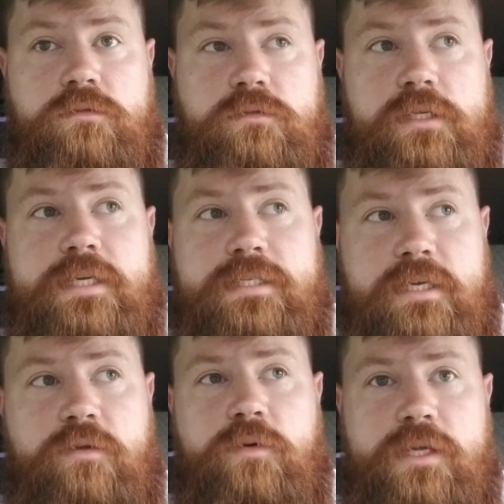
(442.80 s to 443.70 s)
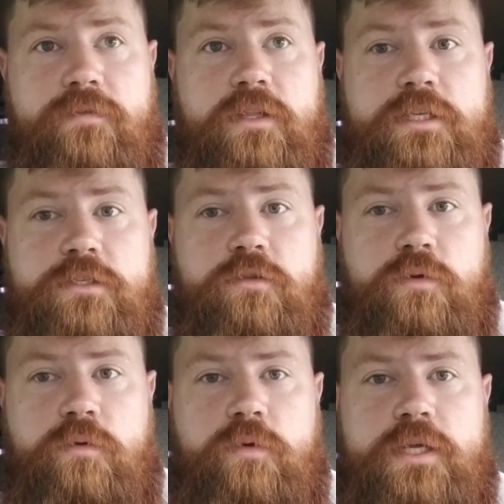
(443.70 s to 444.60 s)
like I said, you want to give it at least
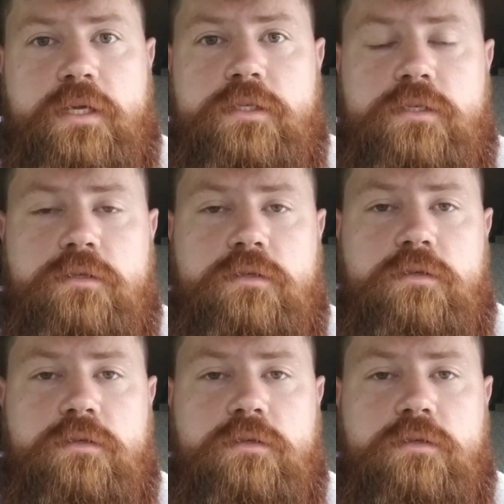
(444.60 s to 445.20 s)
three weeks,